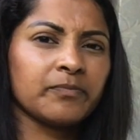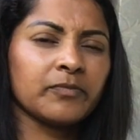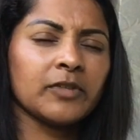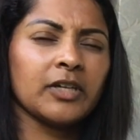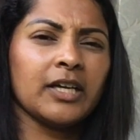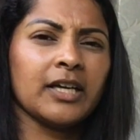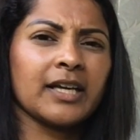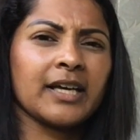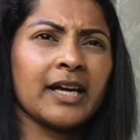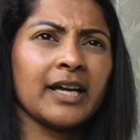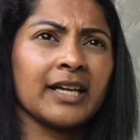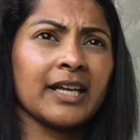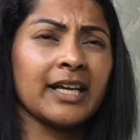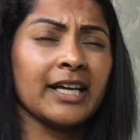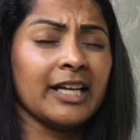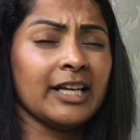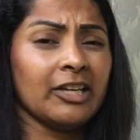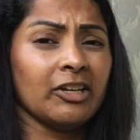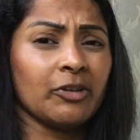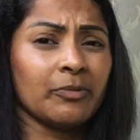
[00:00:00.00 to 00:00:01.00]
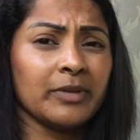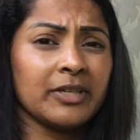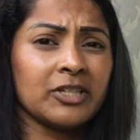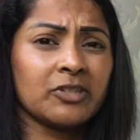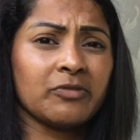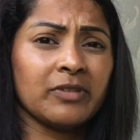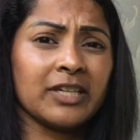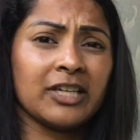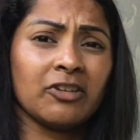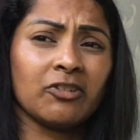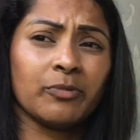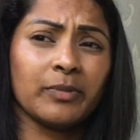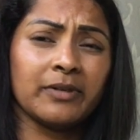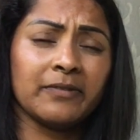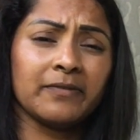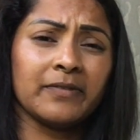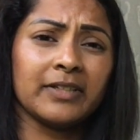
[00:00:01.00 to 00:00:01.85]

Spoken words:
It can get a little bit tricky or a bit